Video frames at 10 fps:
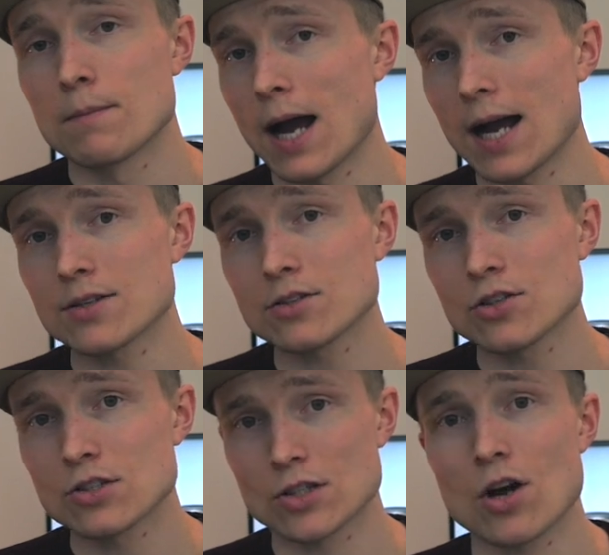but as a
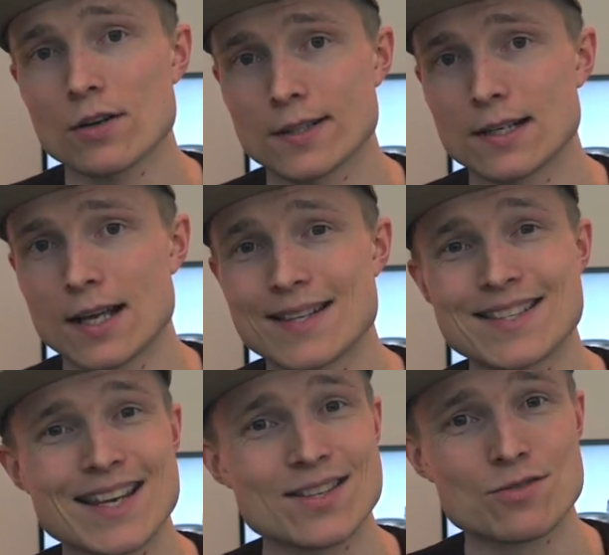starting
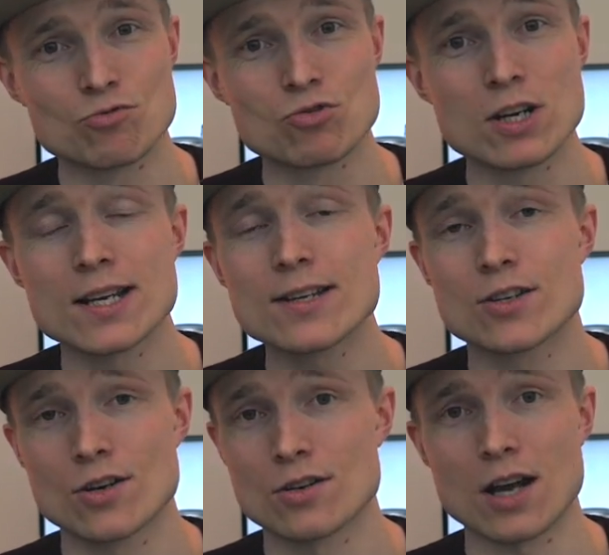lens, it's really
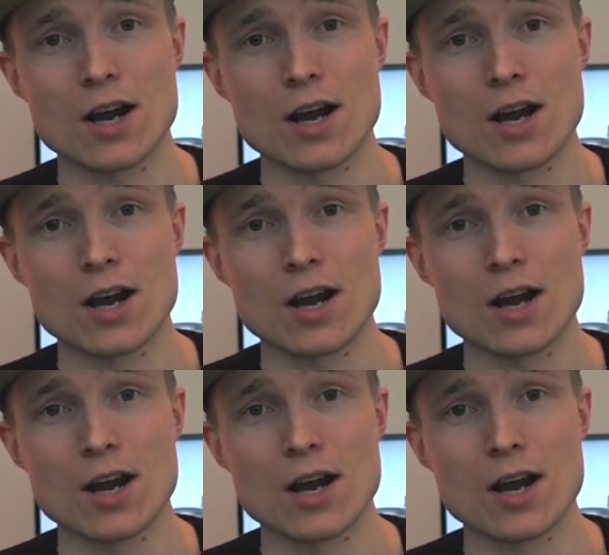good.